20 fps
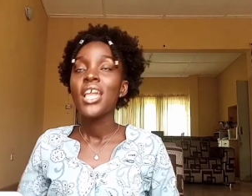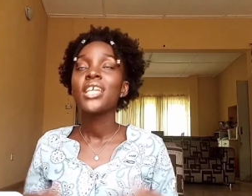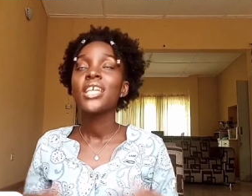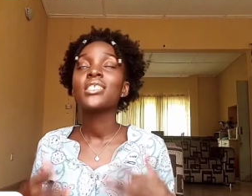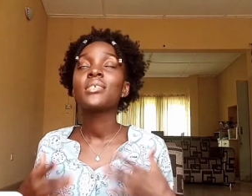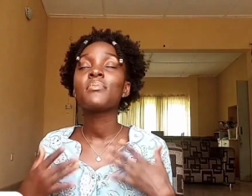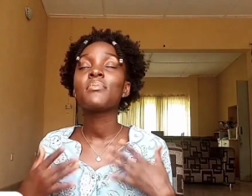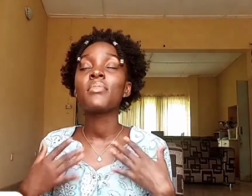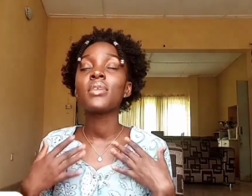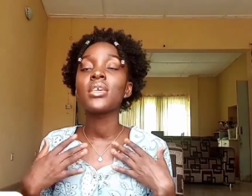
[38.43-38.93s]

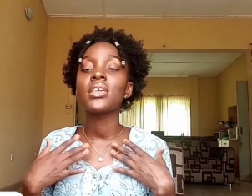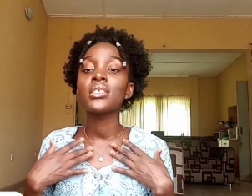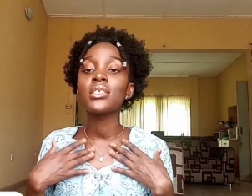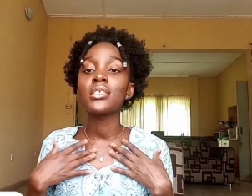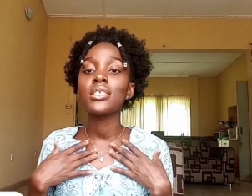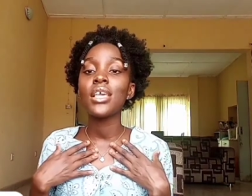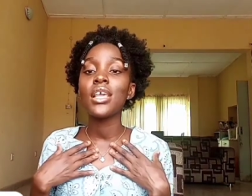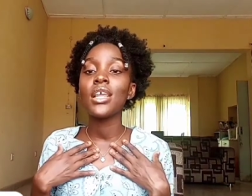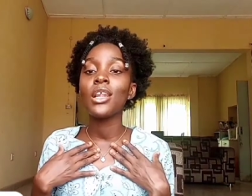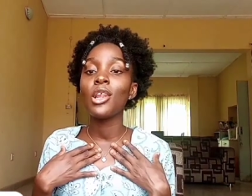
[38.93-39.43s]
It means
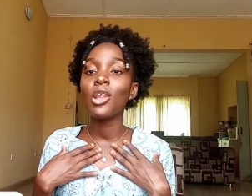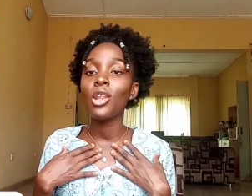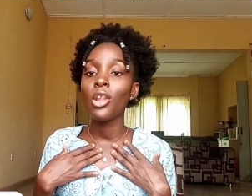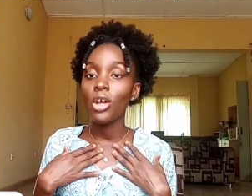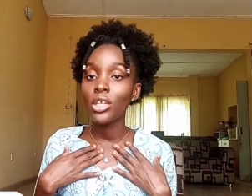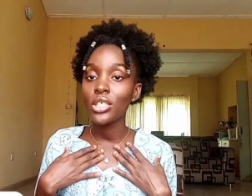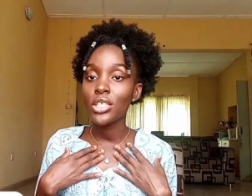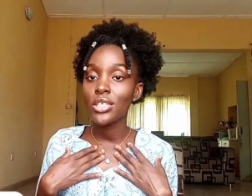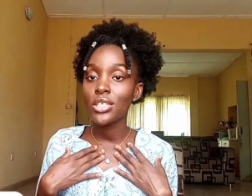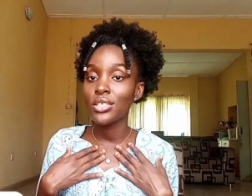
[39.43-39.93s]
a
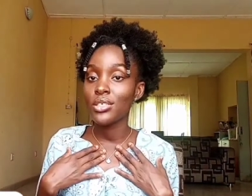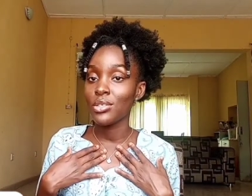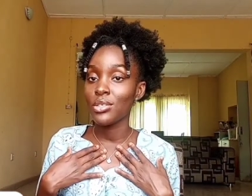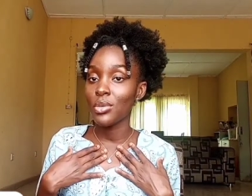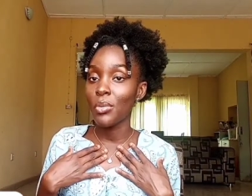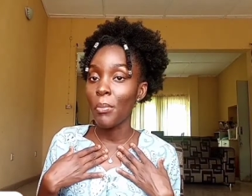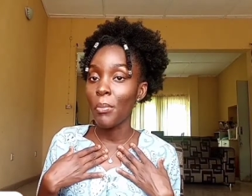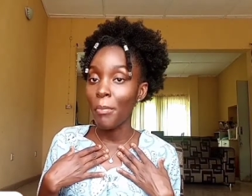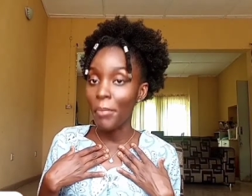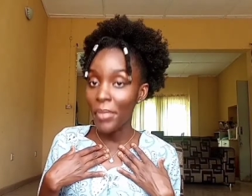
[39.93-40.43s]
lot to
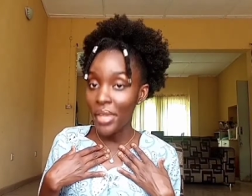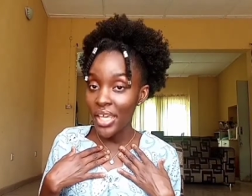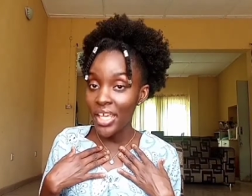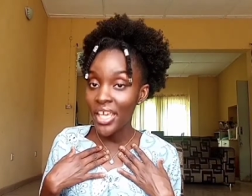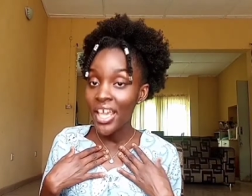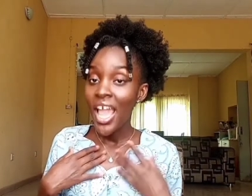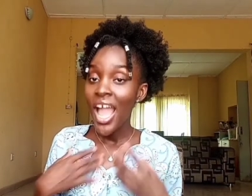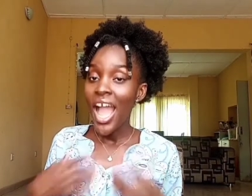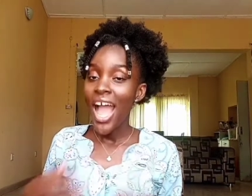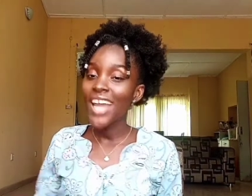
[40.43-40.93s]
me
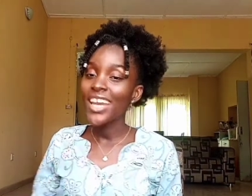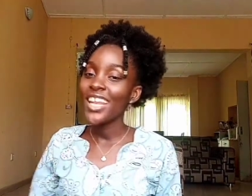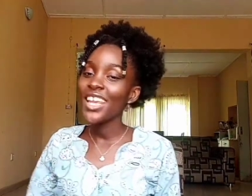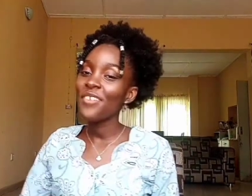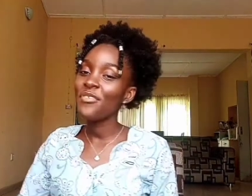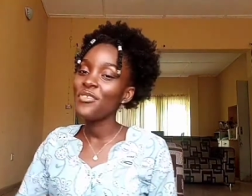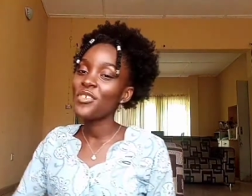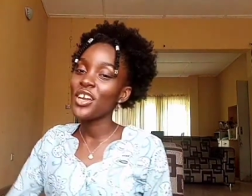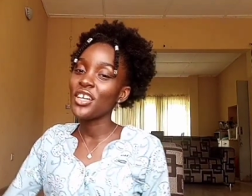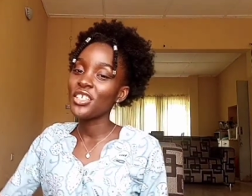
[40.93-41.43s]
and
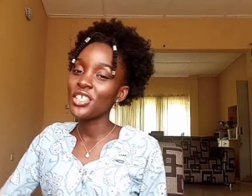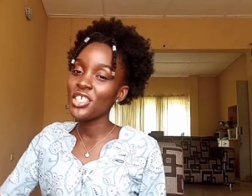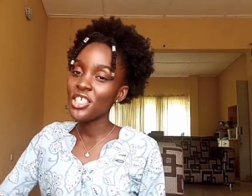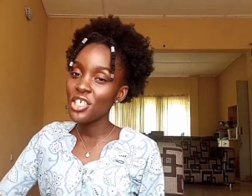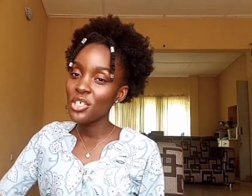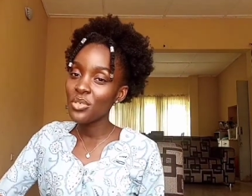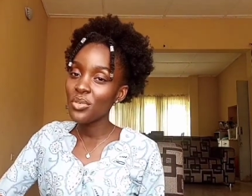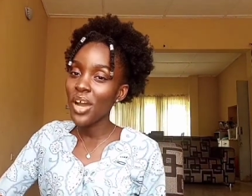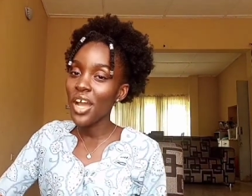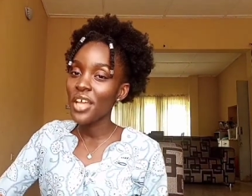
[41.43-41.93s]
if you're
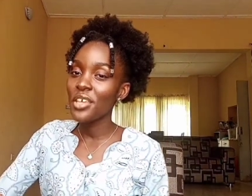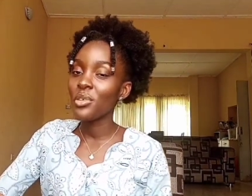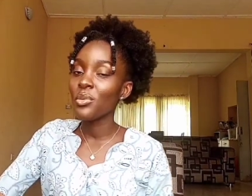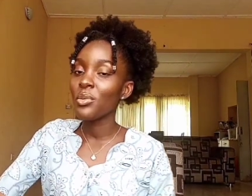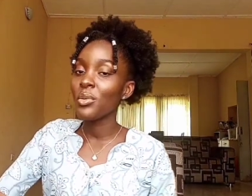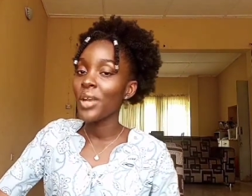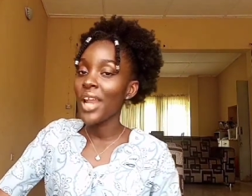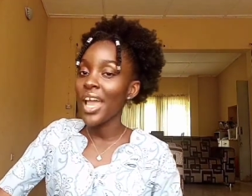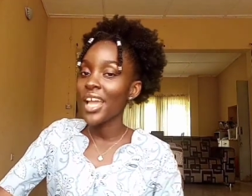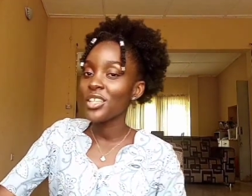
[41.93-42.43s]
new and you
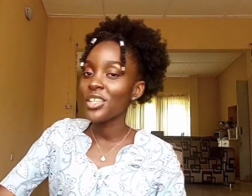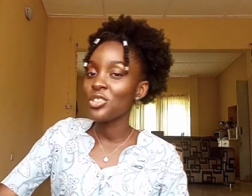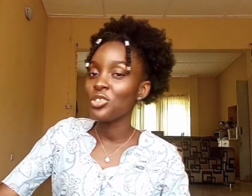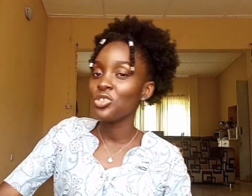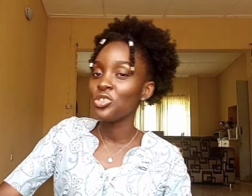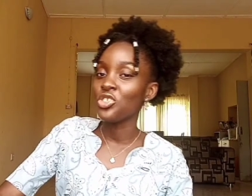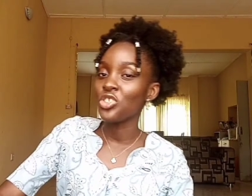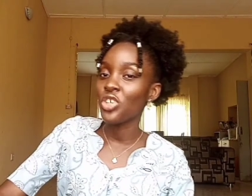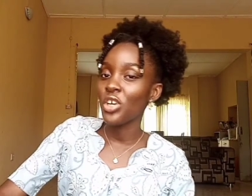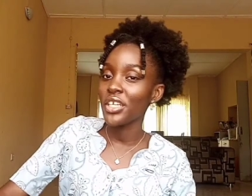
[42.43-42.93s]
would like
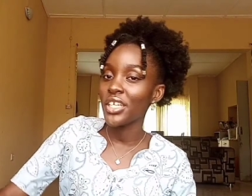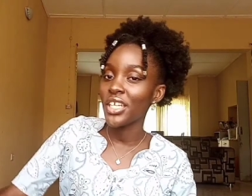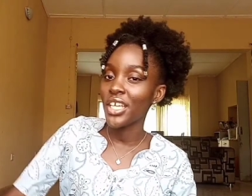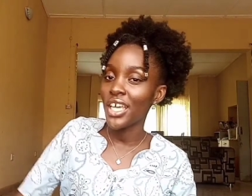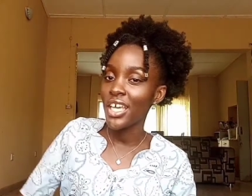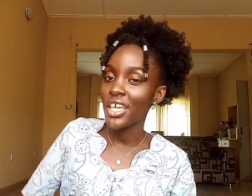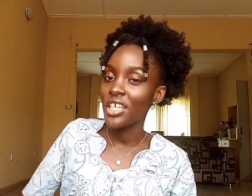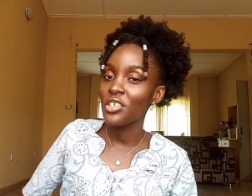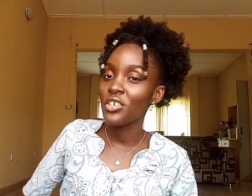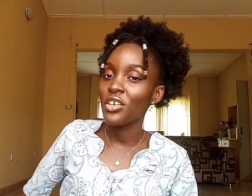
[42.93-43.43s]
to join
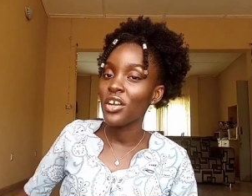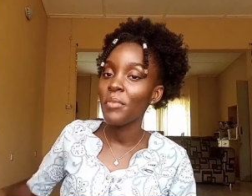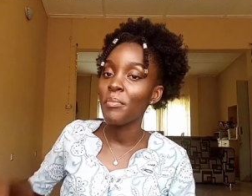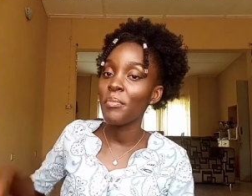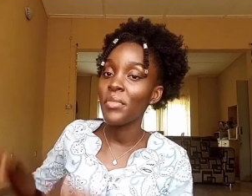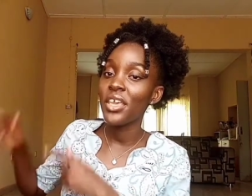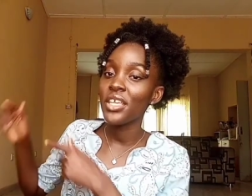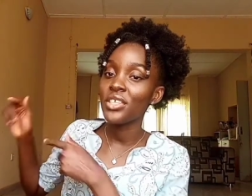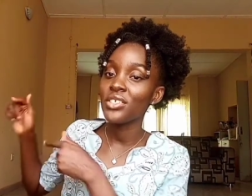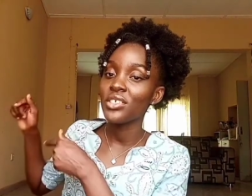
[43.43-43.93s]
in, you can
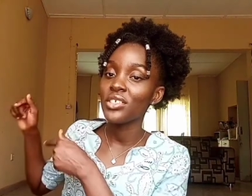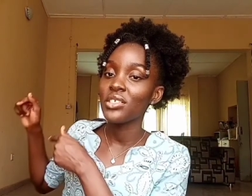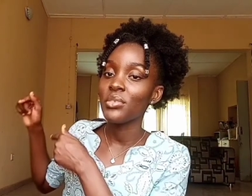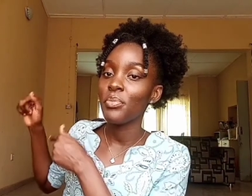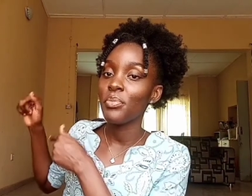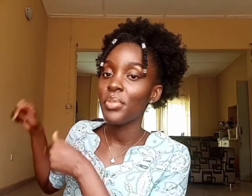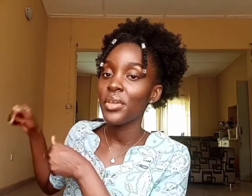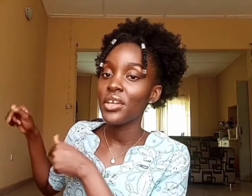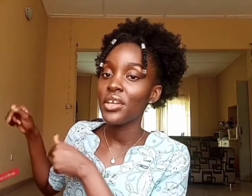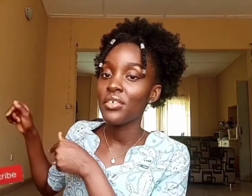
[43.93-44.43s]
hit on the
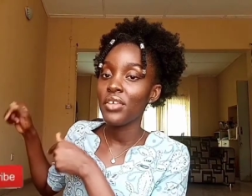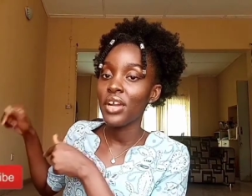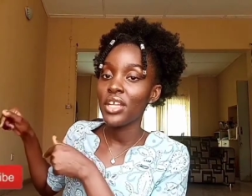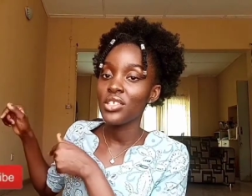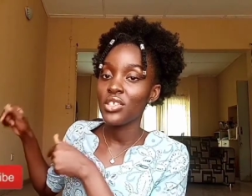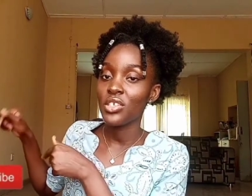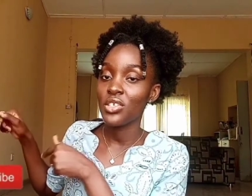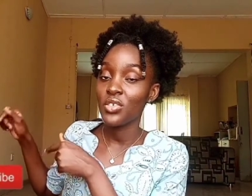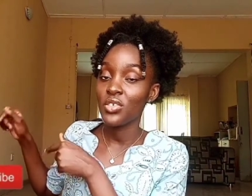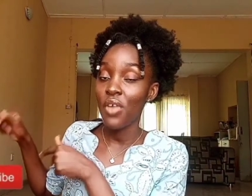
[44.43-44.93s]
big red
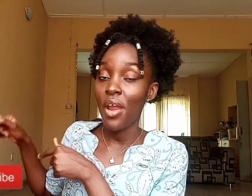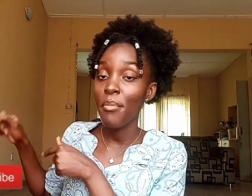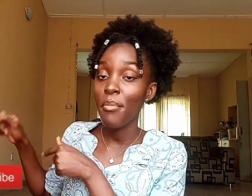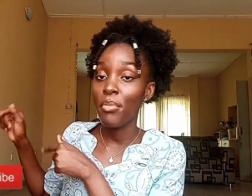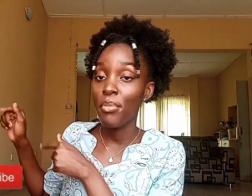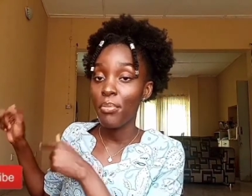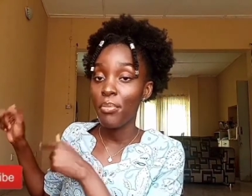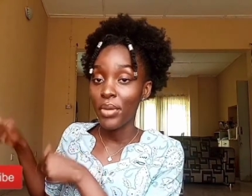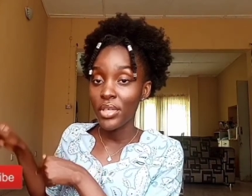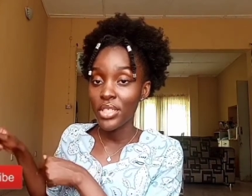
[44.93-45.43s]
subscribe
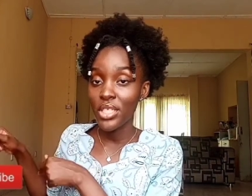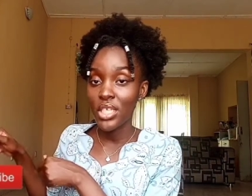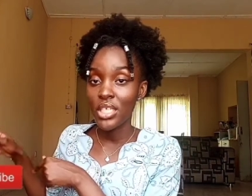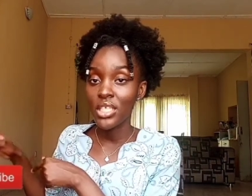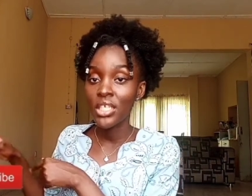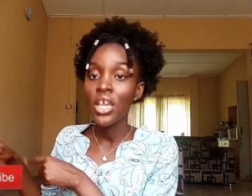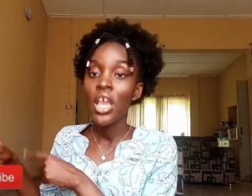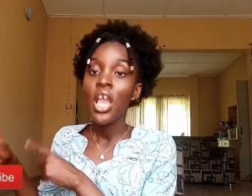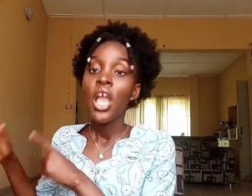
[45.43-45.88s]
button